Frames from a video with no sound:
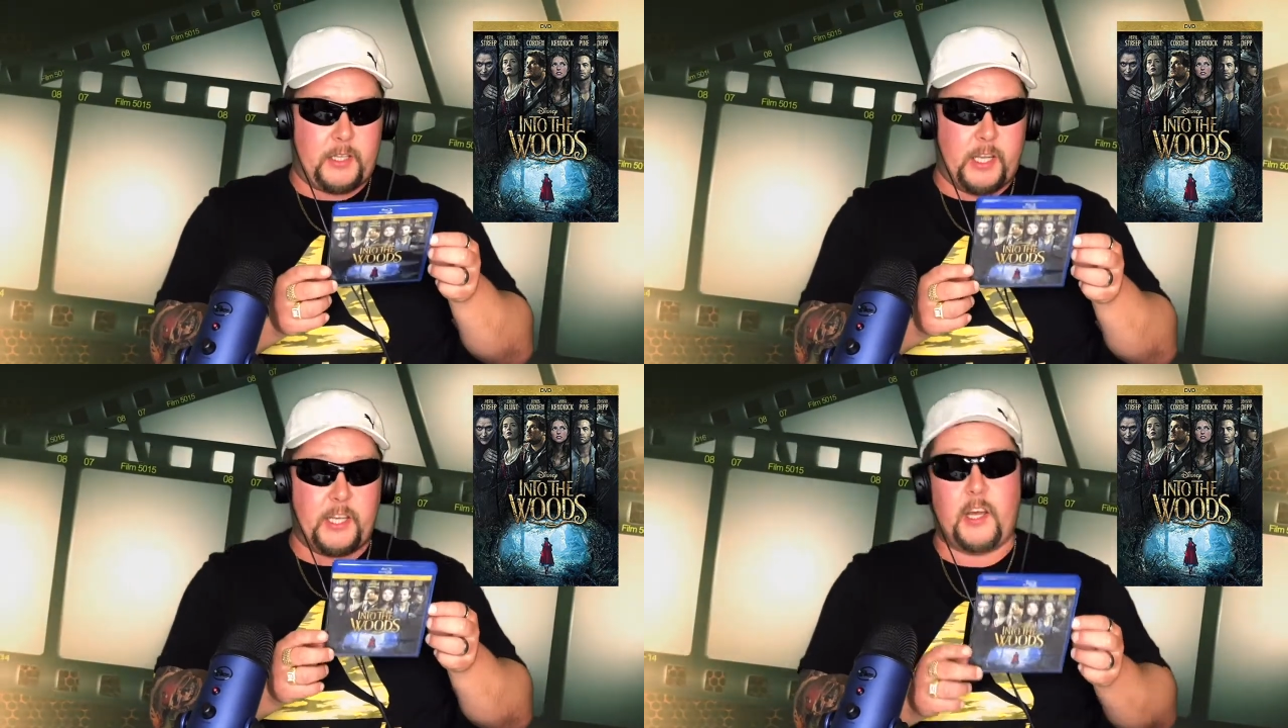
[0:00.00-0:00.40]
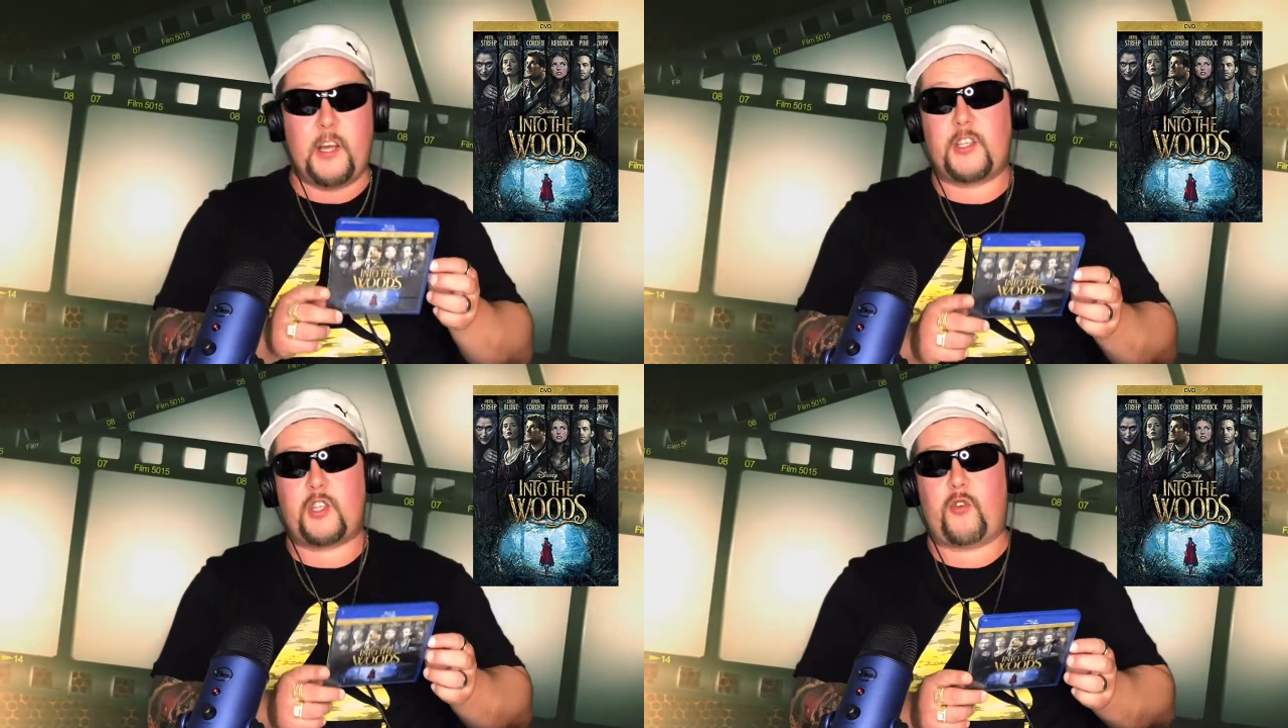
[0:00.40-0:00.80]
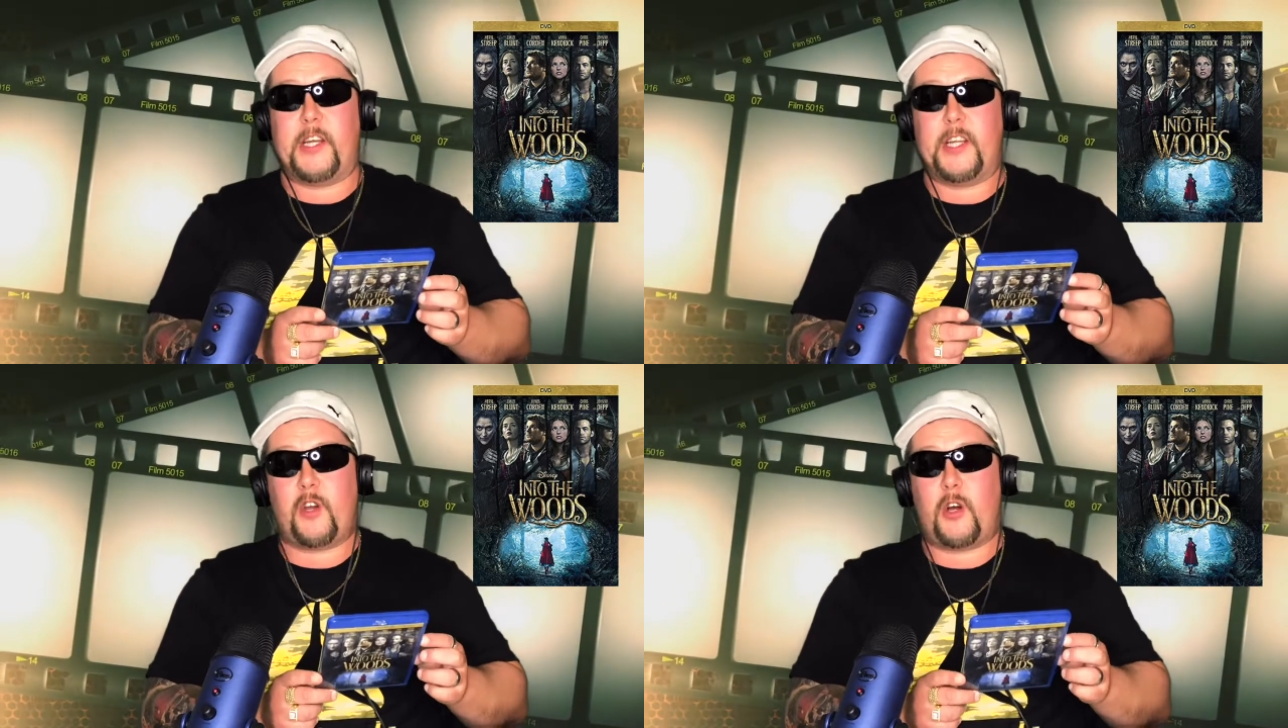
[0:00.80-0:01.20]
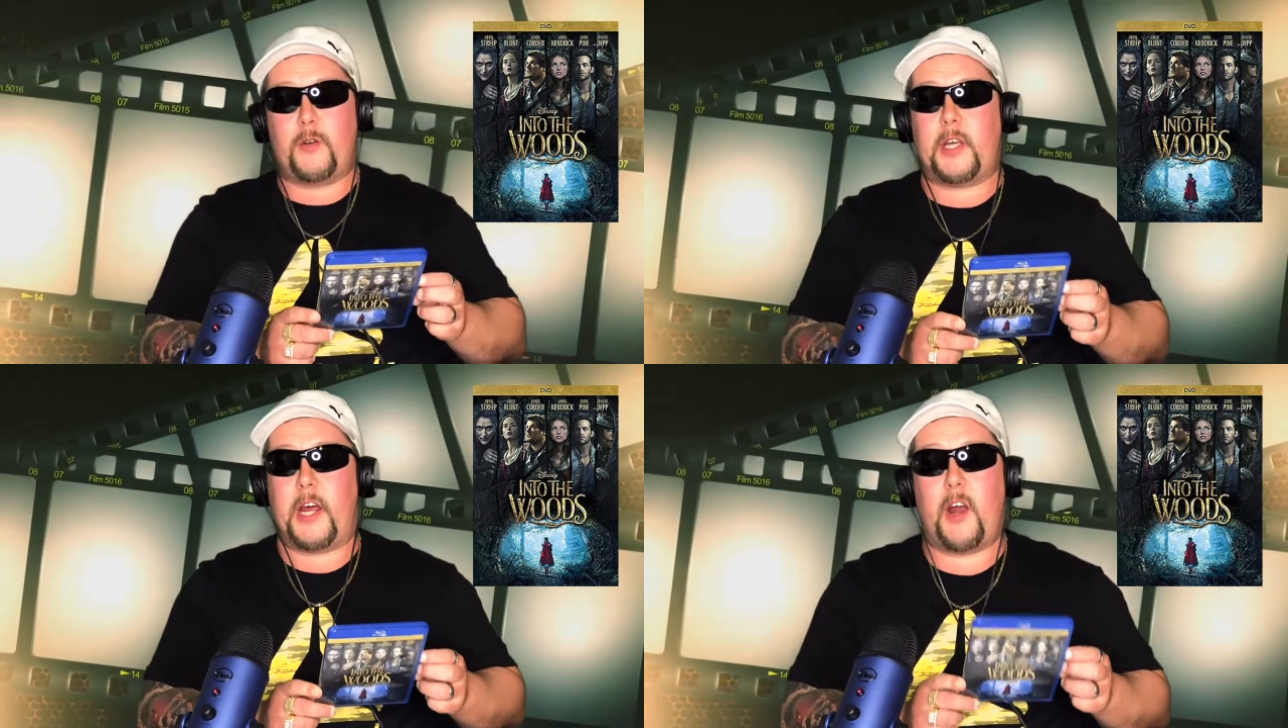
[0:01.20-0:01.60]
did Sweeney Todd,
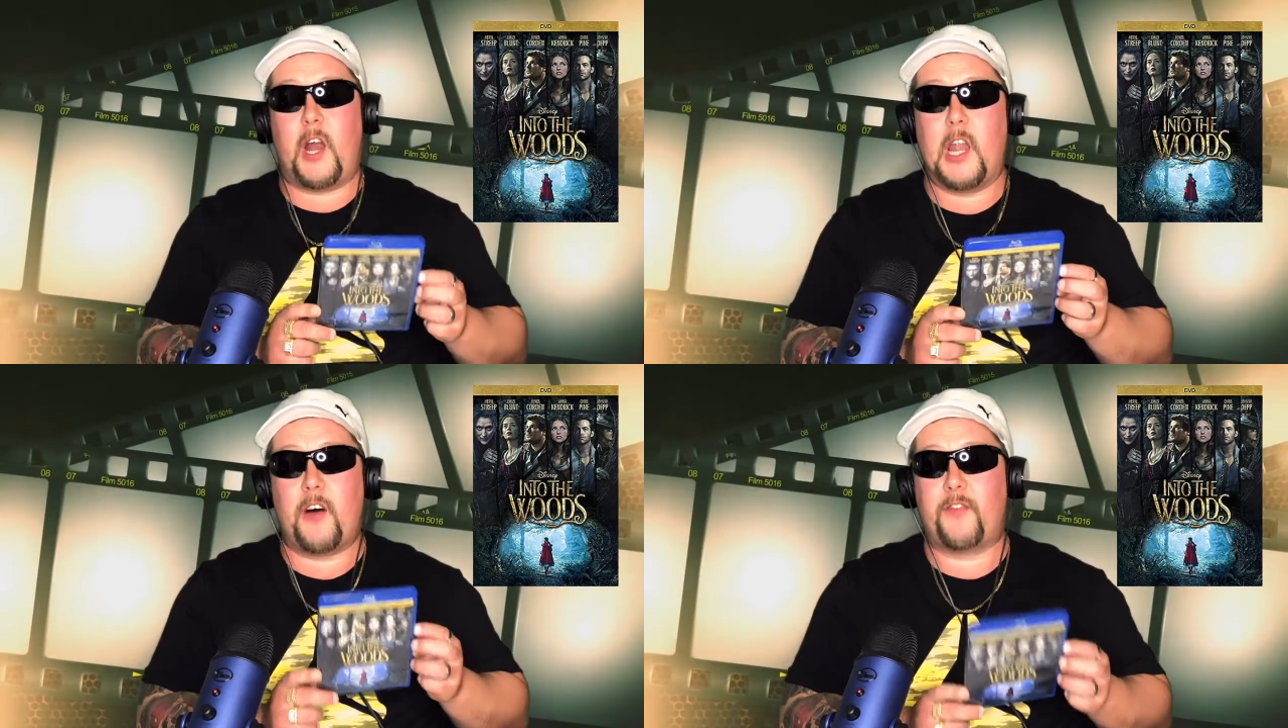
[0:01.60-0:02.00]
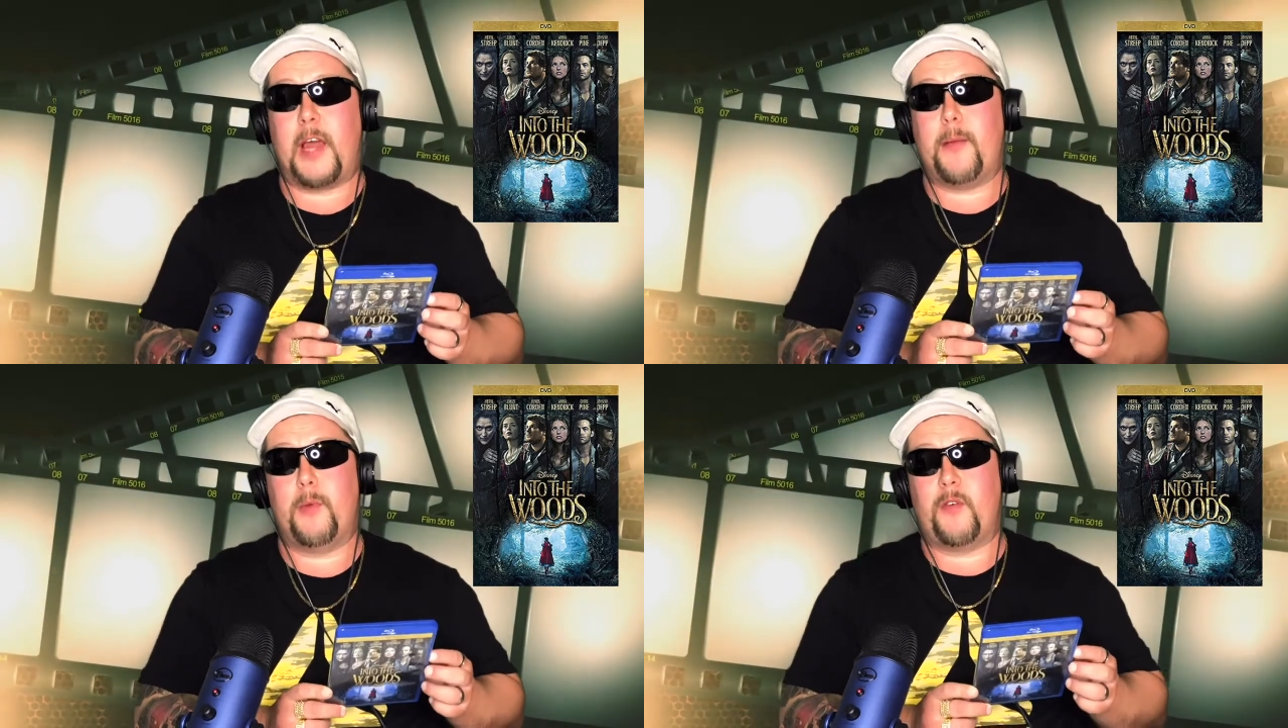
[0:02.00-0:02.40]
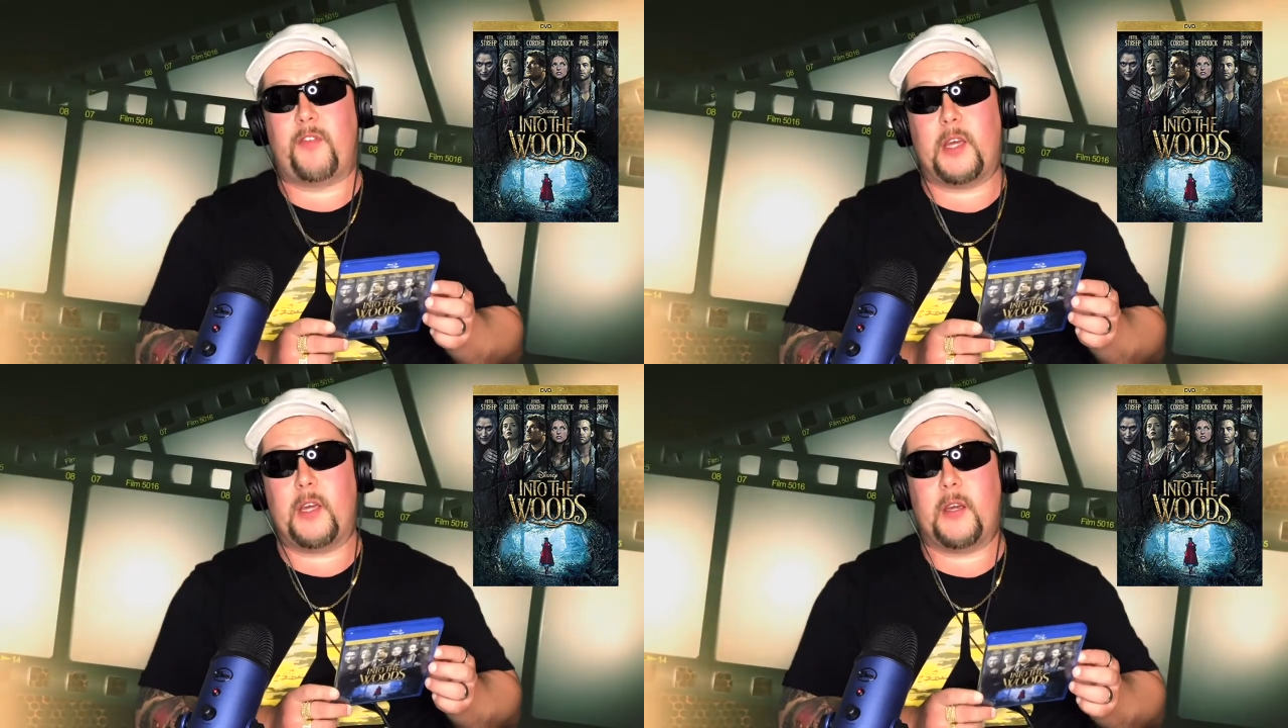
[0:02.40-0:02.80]
and I love that movie.